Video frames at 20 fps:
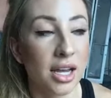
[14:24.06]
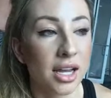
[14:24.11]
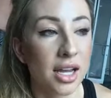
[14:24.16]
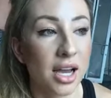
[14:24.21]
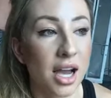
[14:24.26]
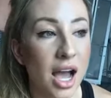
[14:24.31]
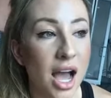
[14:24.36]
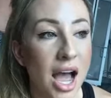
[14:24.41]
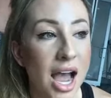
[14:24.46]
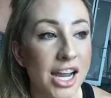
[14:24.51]

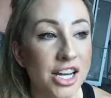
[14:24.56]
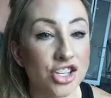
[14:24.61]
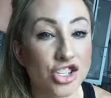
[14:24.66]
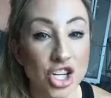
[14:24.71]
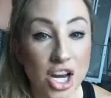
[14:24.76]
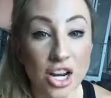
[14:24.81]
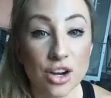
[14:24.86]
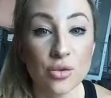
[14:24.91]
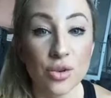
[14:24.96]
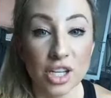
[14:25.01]
I
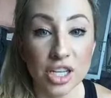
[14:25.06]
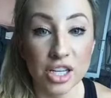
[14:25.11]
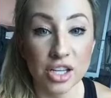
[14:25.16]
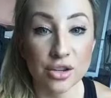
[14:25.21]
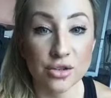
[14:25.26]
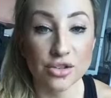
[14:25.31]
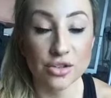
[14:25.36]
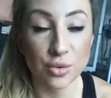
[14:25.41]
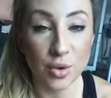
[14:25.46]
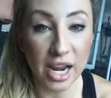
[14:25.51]
generally
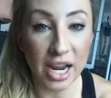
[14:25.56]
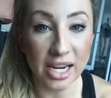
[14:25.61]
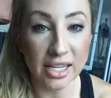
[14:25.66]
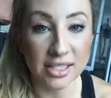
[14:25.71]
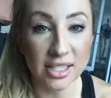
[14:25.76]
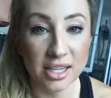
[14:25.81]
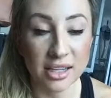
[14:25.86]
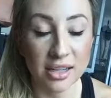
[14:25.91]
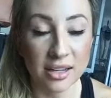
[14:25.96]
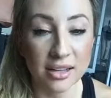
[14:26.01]
use weight.
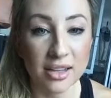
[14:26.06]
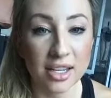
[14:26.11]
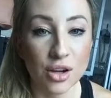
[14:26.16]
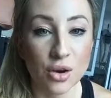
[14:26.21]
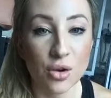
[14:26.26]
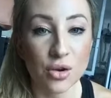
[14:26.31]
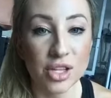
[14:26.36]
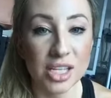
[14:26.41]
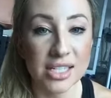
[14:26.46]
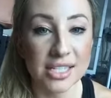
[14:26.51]
The
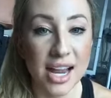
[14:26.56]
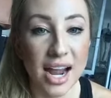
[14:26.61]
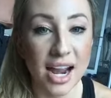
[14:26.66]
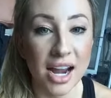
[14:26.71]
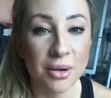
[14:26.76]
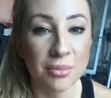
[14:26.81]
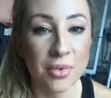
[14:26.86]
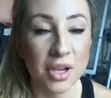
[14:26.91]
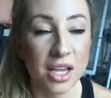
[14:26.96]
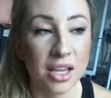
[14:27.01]
only
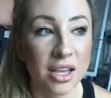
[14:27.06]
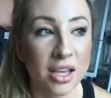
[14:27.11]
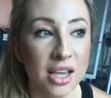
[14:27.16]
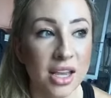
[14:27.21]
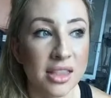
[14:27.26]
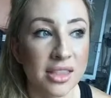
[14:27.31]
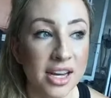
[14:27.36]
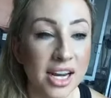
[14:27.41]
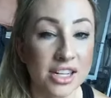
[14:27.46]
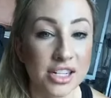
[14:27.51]
time
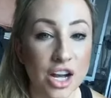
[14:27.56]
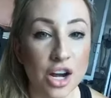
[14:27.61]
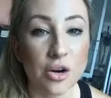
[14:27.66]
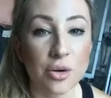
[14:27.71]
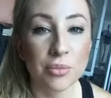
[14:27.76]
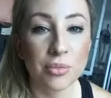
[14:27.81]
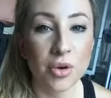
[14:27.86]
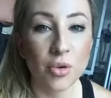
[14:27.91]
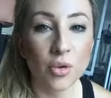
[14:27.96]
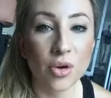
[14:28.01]
that I don't,
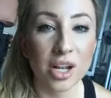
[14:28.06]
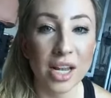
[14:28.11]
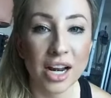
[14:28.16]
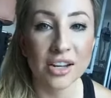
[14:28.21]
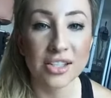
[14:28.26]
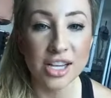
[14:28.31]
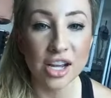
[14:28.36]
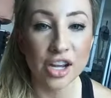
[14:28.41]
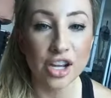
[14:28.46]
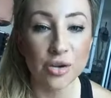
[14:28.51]
and I'll
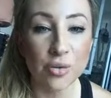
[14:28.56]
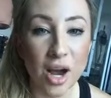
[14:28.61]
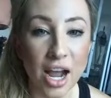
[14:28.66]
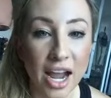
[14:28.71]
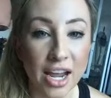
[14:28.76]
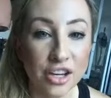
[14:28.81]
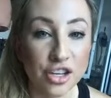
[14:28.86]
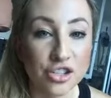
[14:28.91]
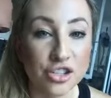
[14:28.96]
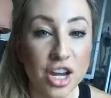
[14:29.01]
tell you
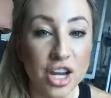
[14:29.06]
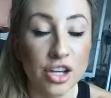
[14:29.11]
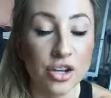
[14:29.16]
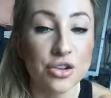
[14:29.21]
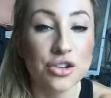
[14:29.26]
why. I, I use